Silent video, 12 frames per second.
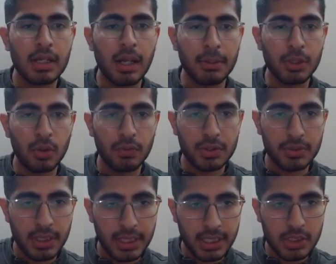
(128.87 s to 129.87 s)
Coming over to
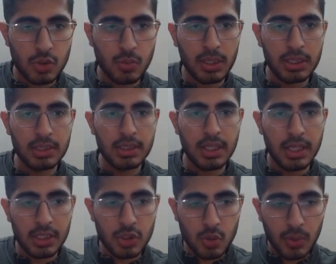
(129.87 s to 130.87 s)
the next one. The
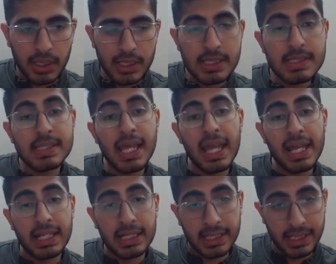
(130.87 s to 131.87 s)
next one is
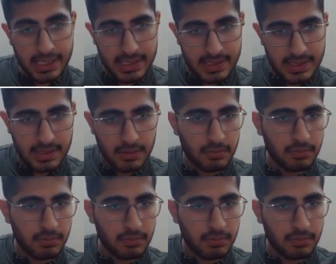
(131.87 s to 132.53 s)
L case.